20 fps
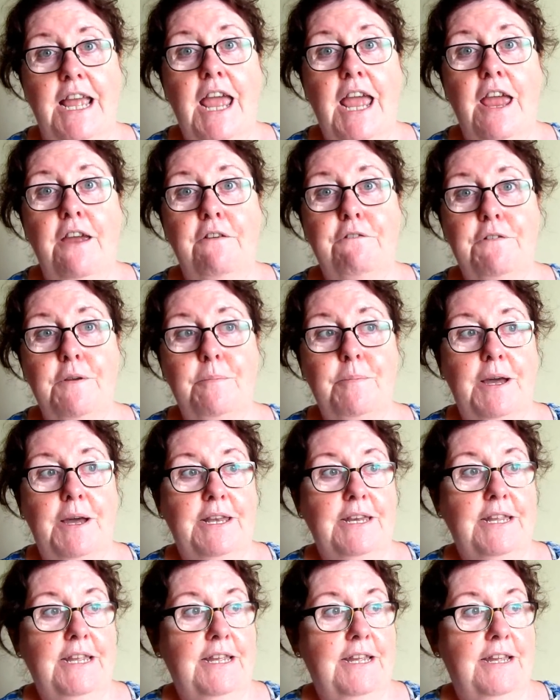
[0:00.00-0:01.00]

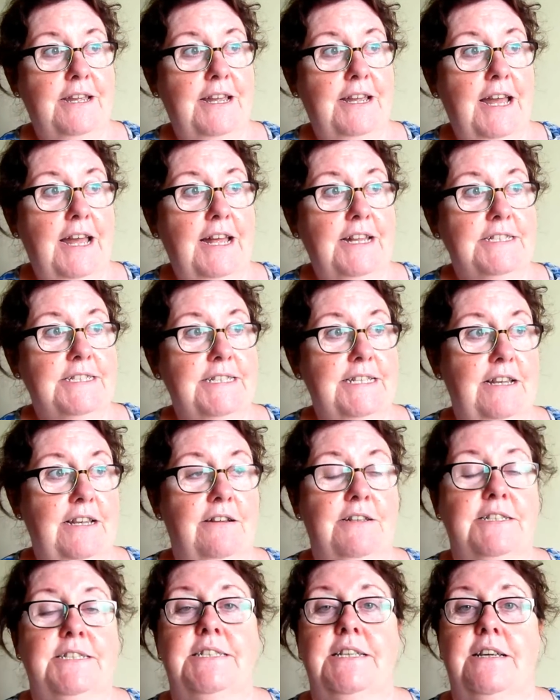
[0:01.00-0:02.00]
Everybody has
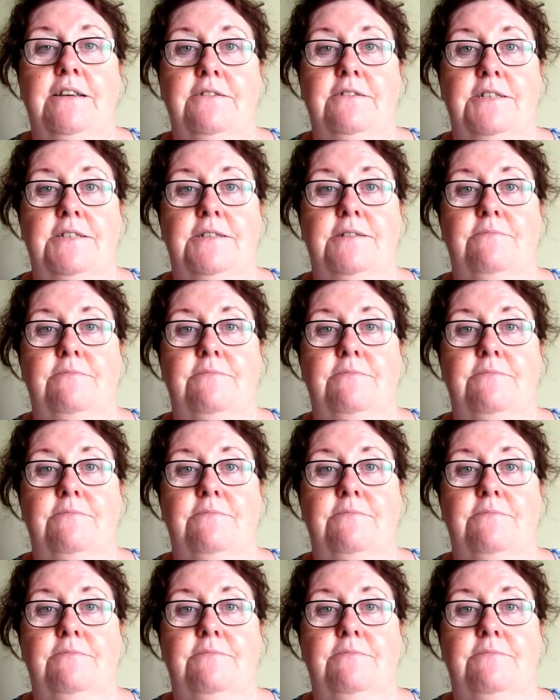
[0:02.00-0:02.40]
lost out.